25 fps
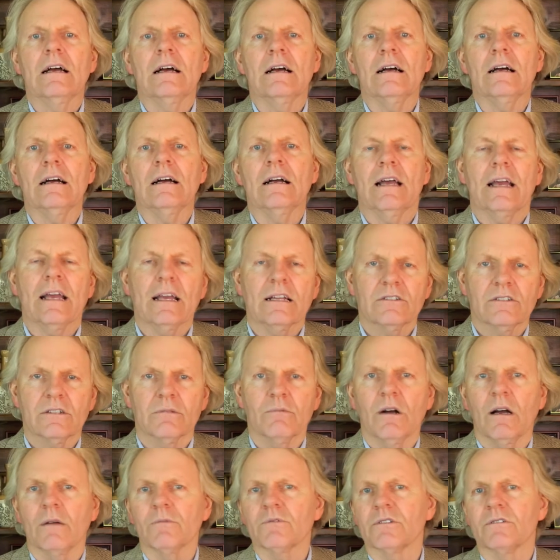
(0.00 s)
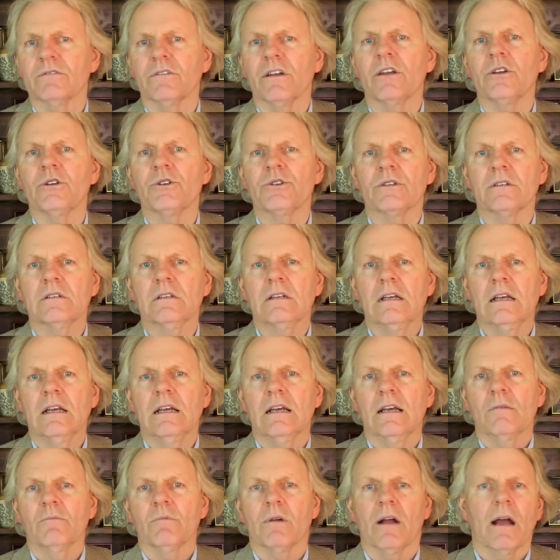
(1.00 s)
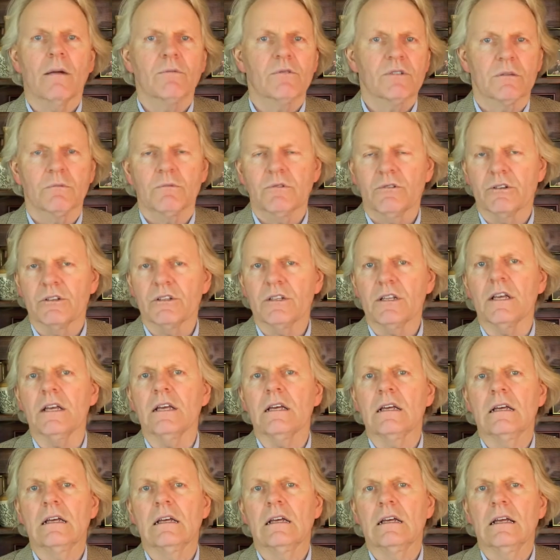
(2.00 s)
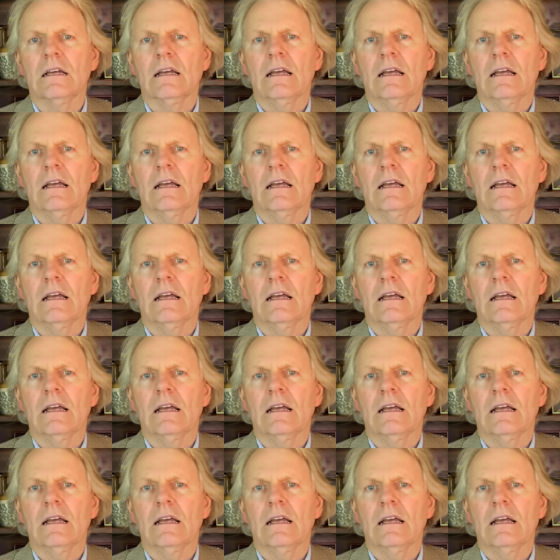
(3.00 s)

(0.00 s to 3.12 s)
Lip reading: and some observation, perhaps some critique,